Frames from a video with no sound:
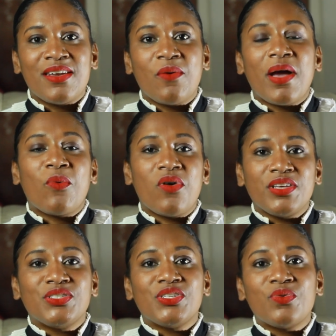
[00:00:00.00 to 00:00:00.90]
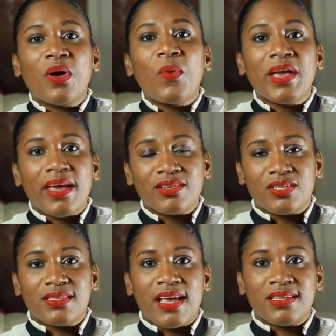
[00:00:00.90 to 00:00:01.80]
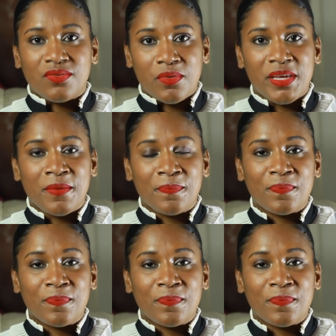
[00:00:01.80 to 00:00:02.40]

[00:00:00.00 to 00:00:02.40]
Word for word: Now, I want you to do a quick exercise for me.